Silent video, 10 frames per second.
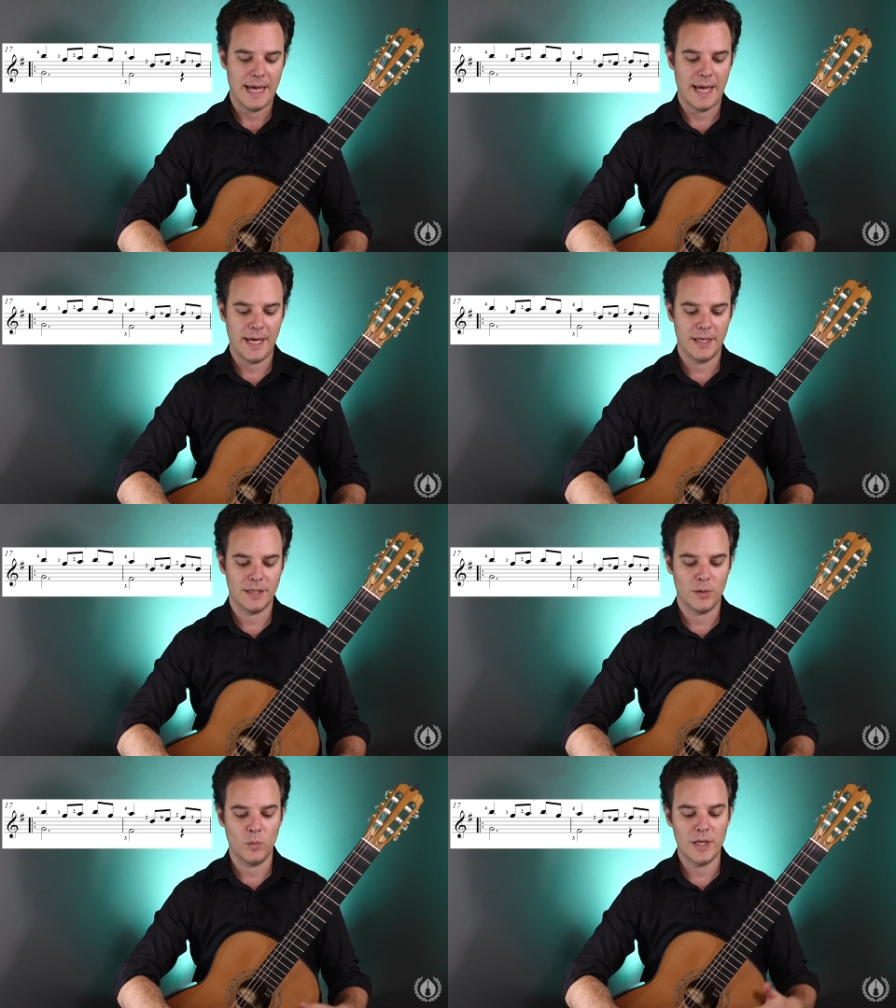
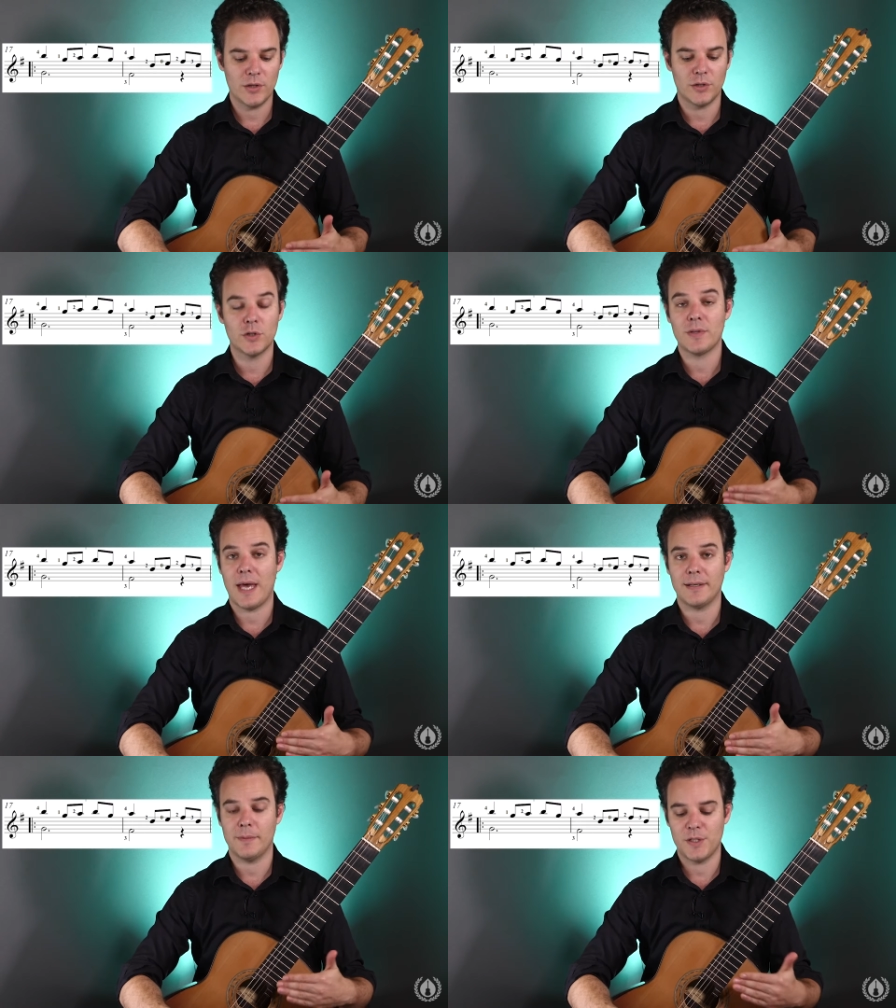And we could do
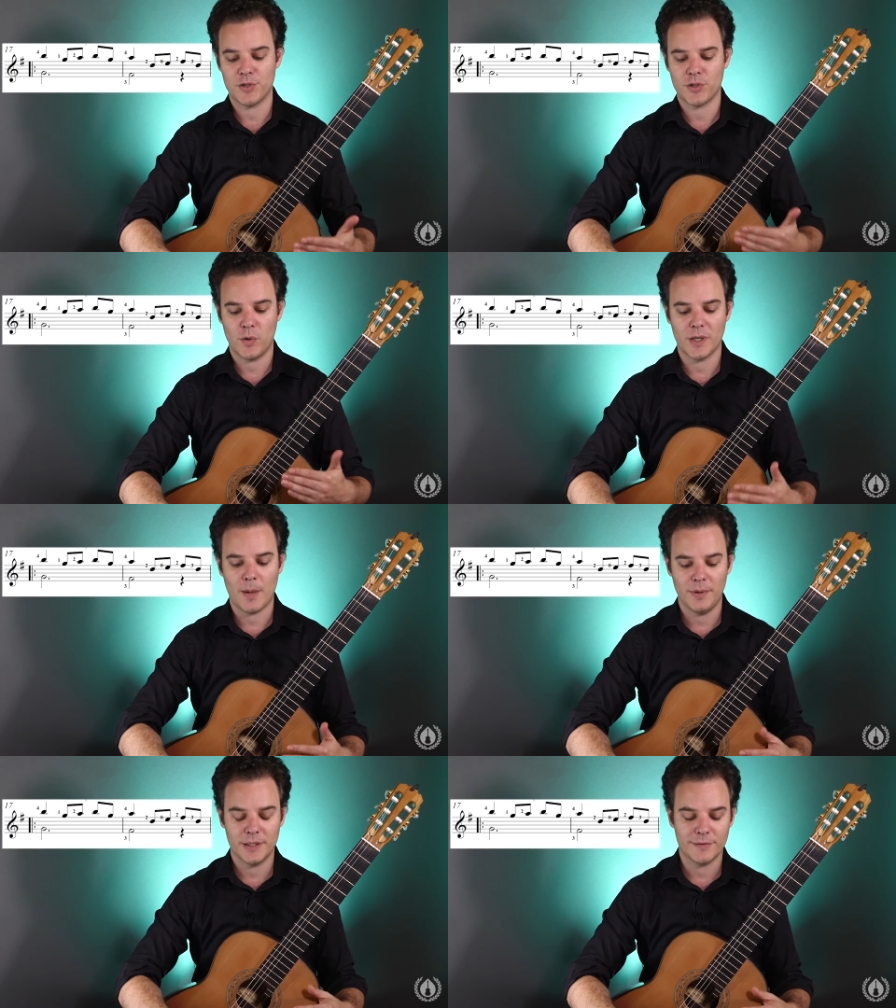that, let me just show you a
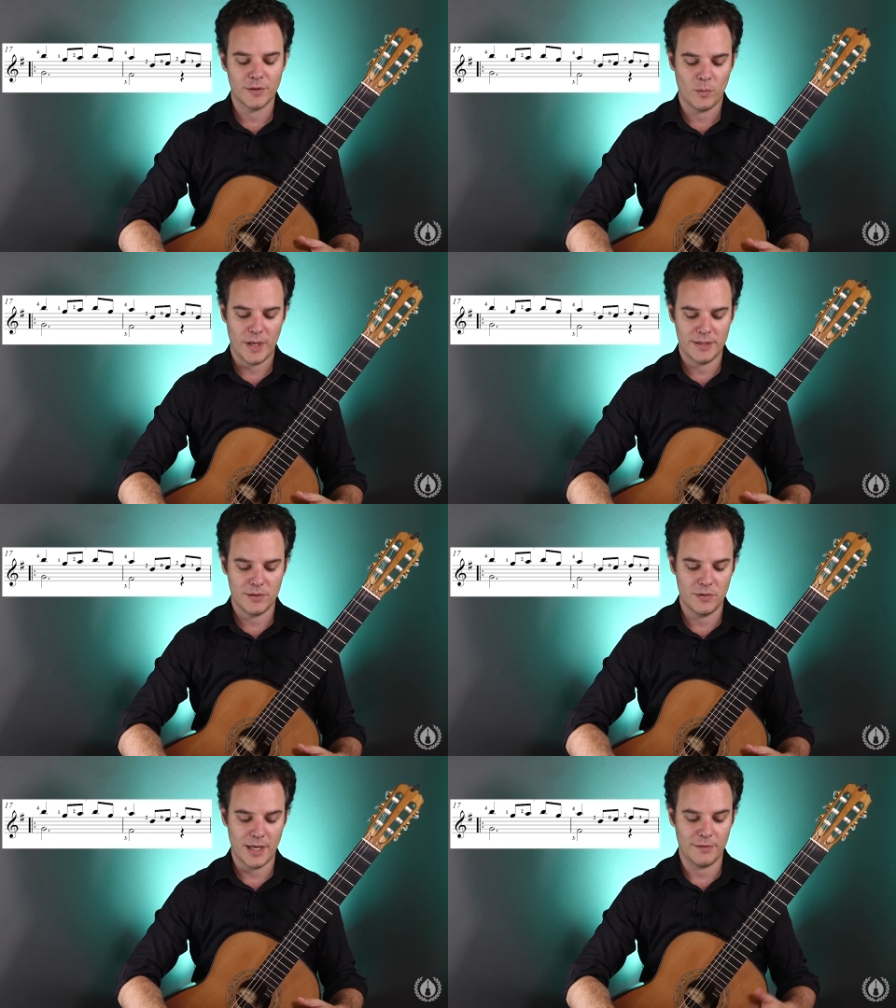couple different ways
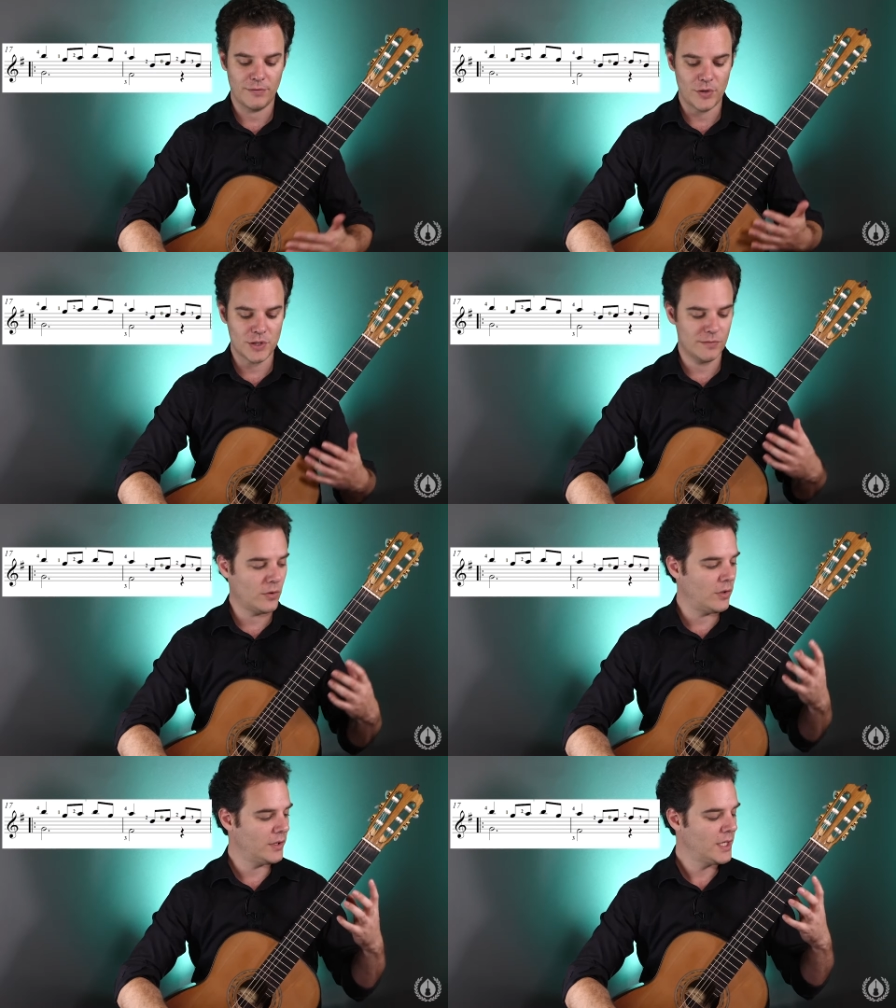to do that. First of
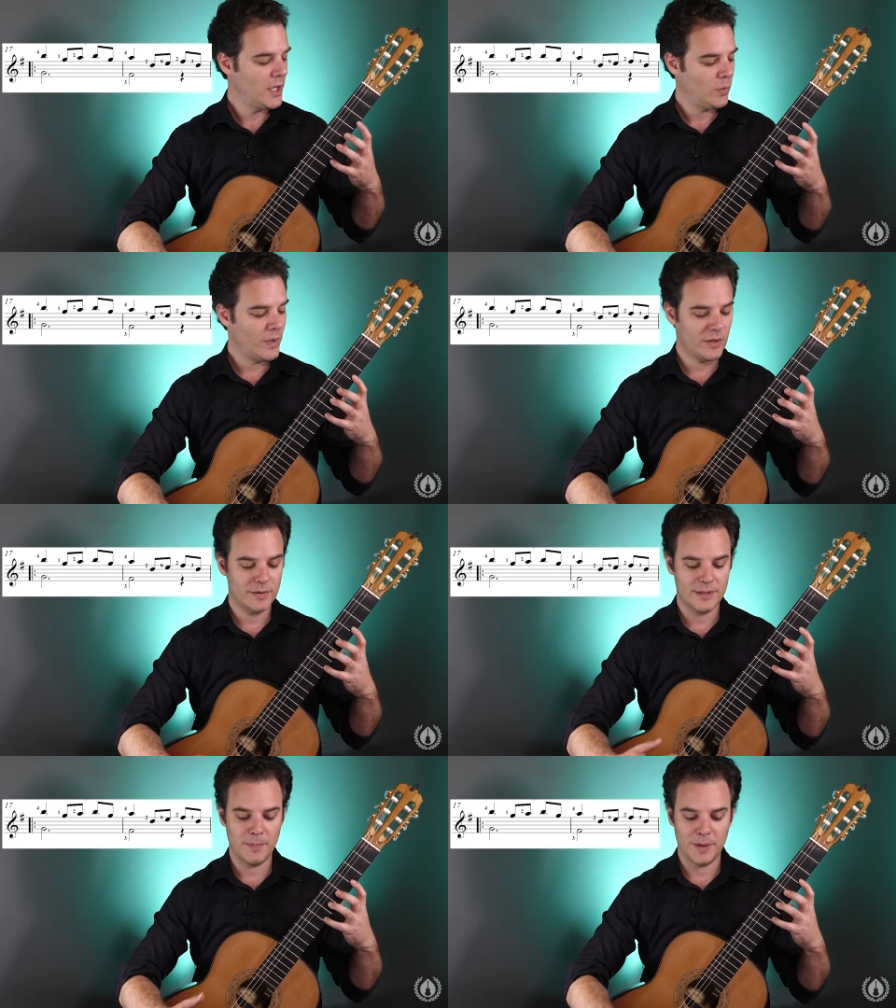all, we
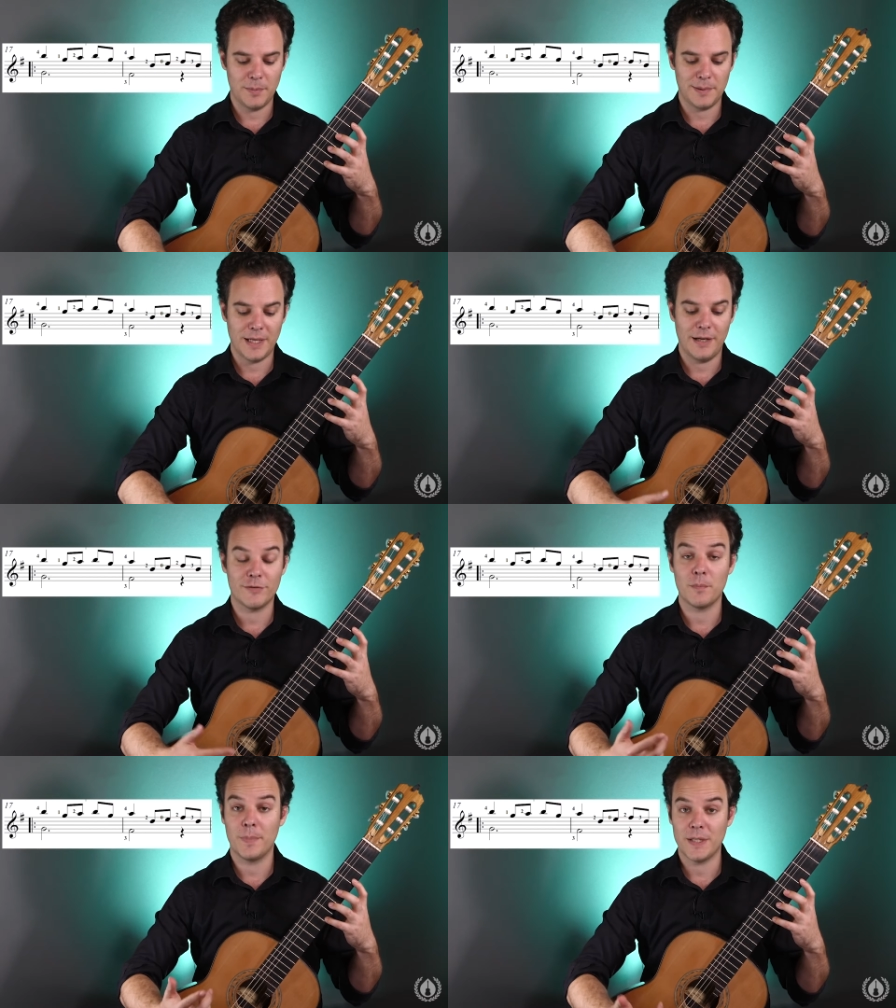could simply play
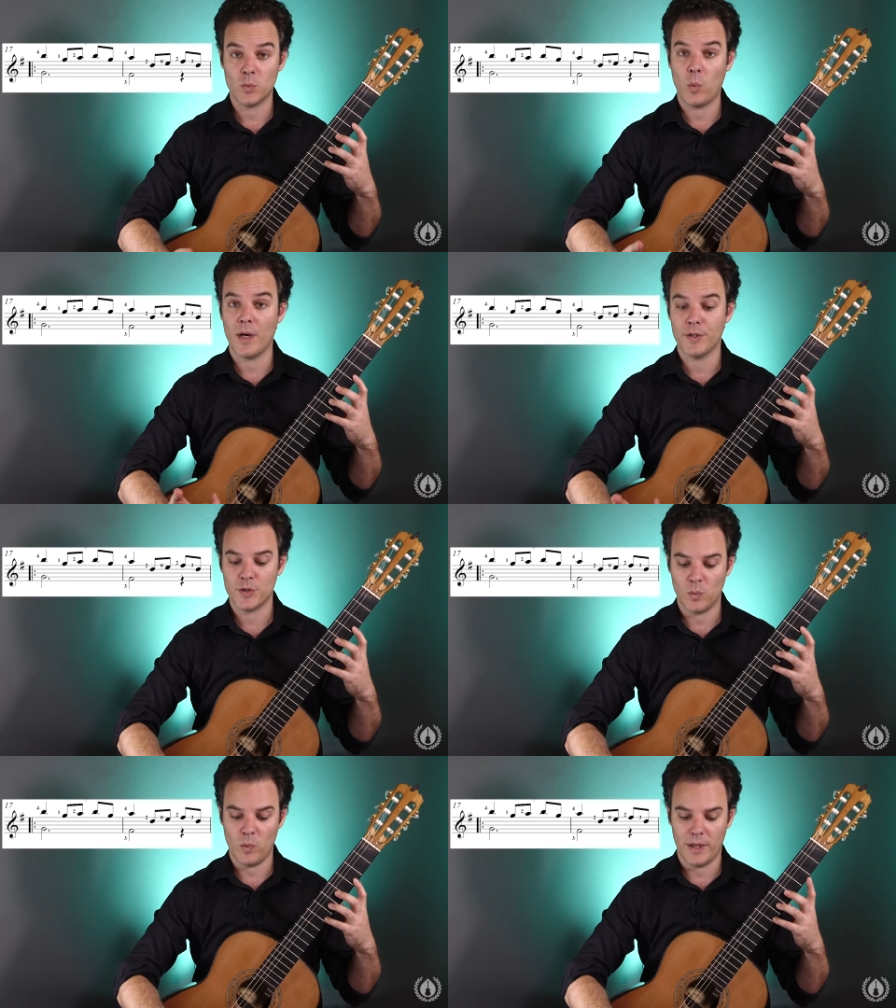from beats one
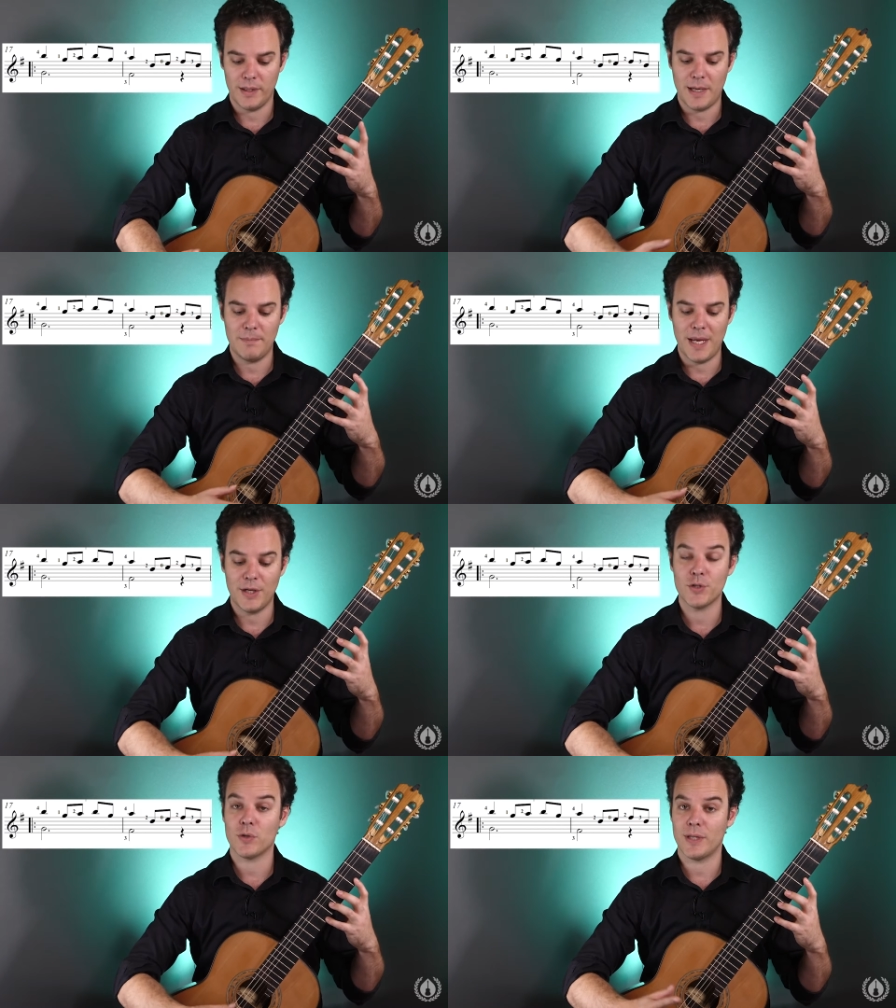to one and
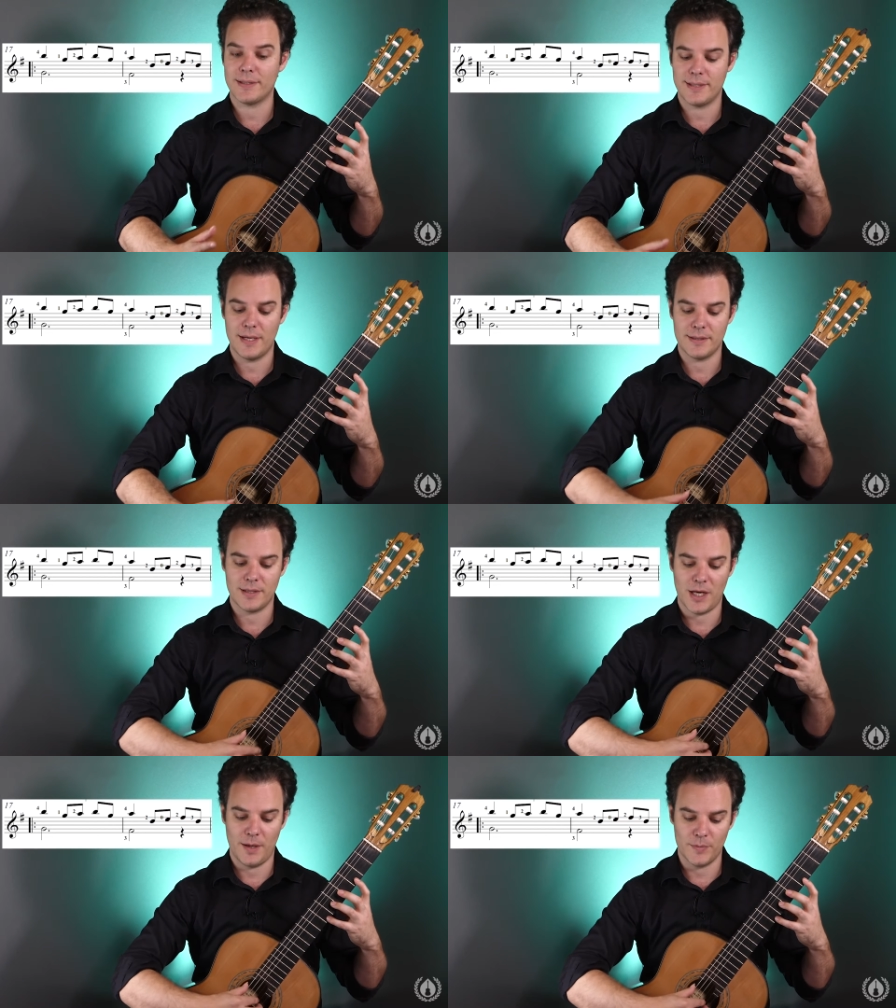making sure that stays in
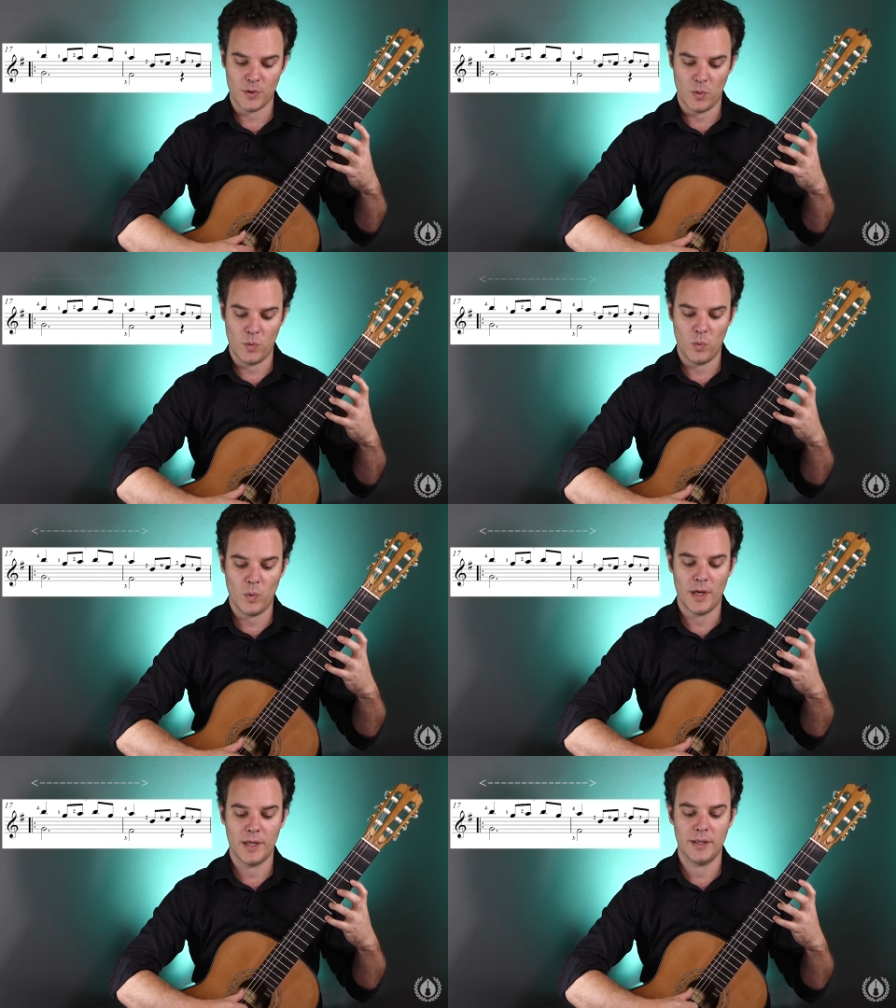time. So
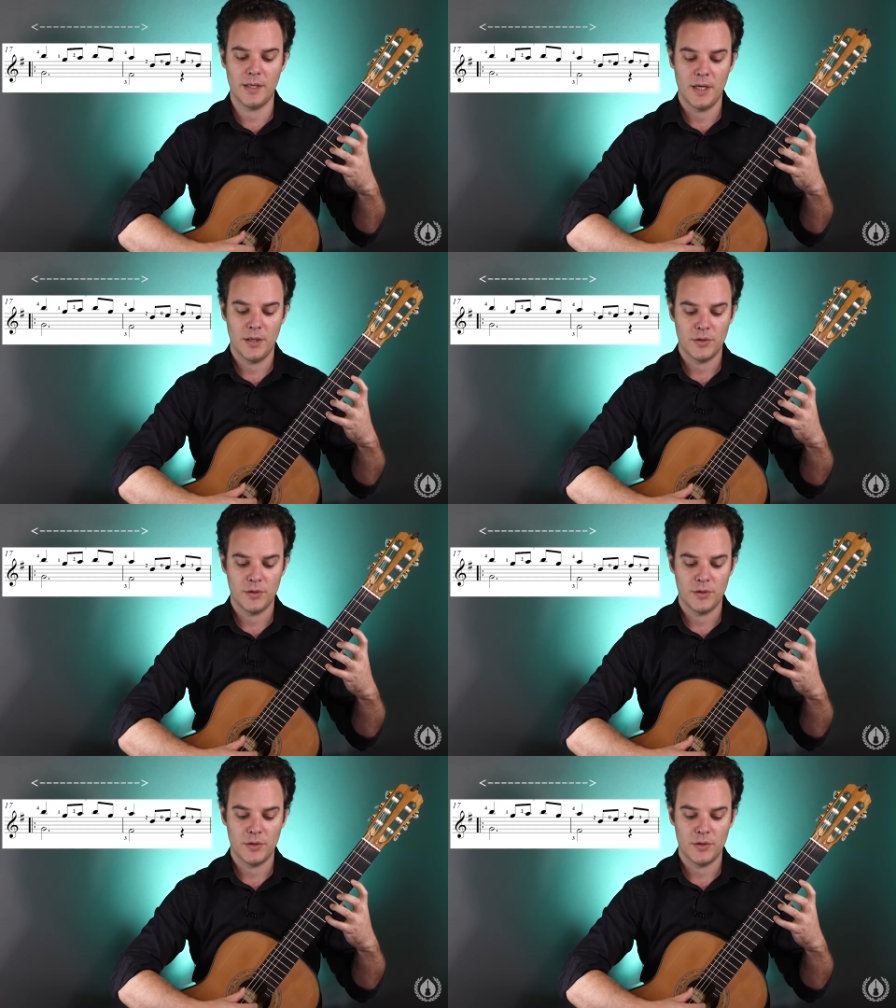one,